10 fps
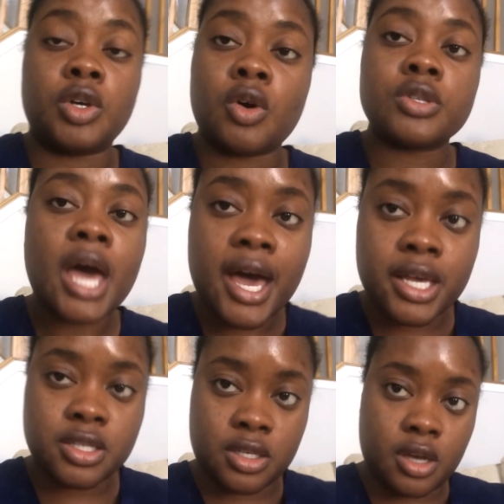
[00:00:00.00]
can also
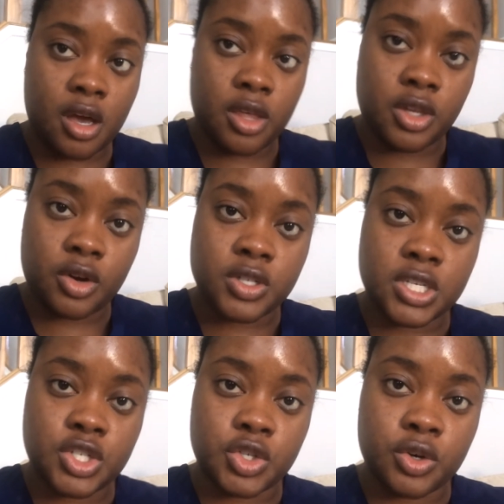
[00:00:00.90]
ask the nurse
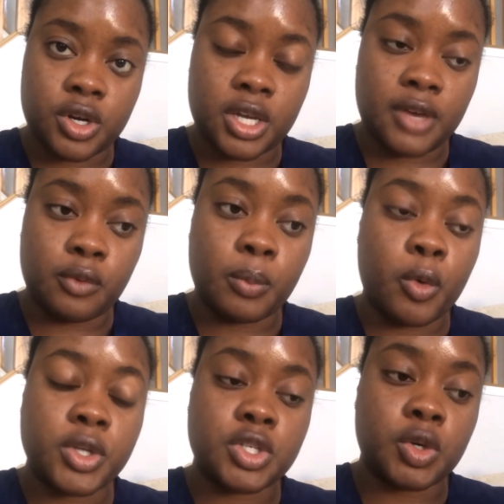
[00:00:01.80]
that you're giving
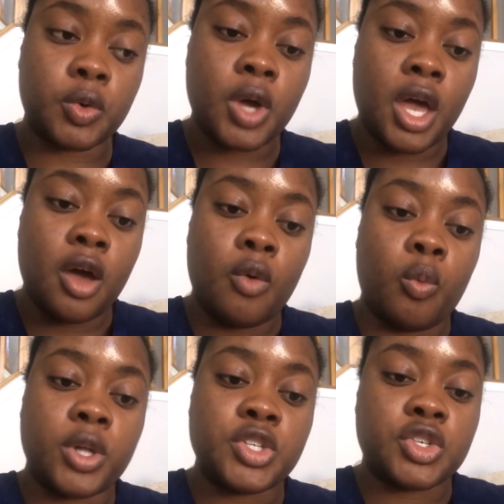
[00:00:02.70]
report to.
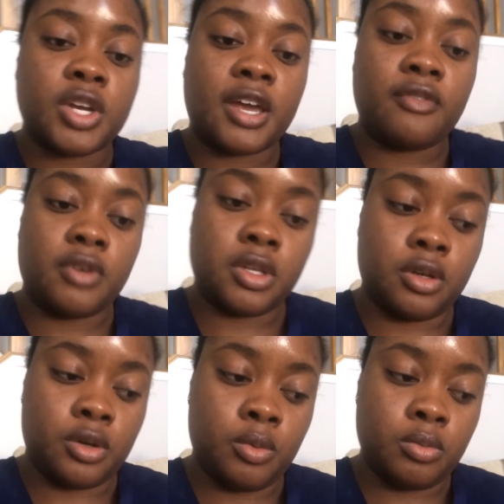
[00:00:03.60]
Once you're
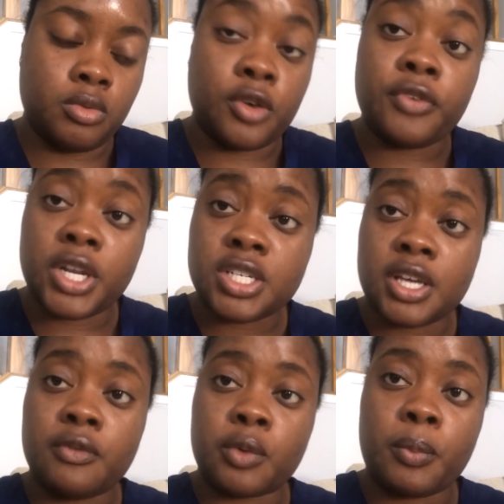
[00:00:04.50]
finished
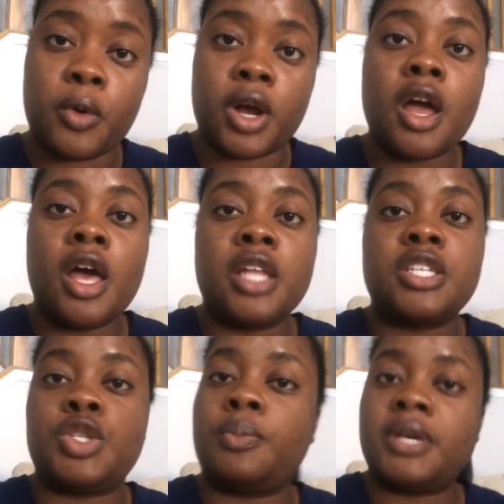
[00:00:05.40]
giving report,
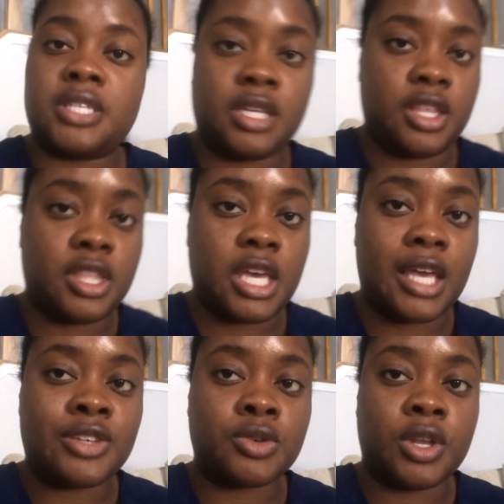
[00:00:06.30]
did you miss anything?
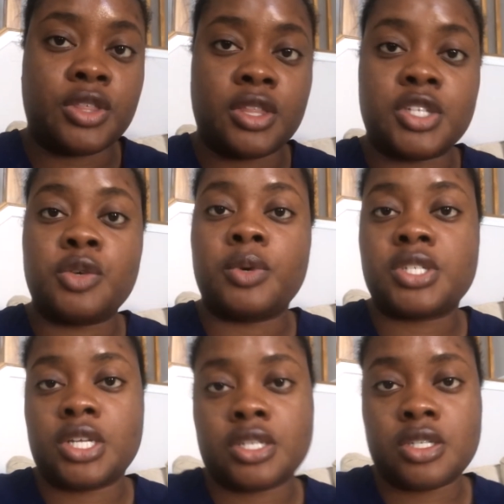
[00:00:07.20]
Is there anything that you wish
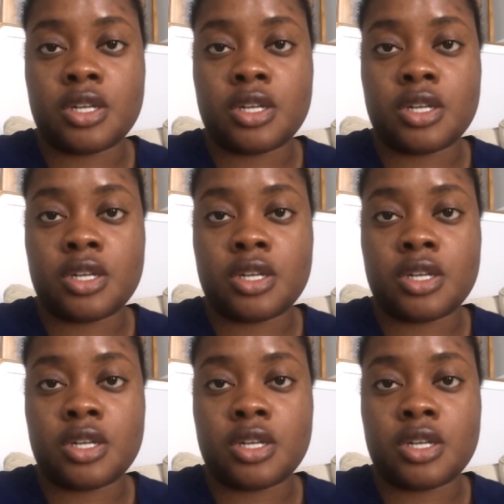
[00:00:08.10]
that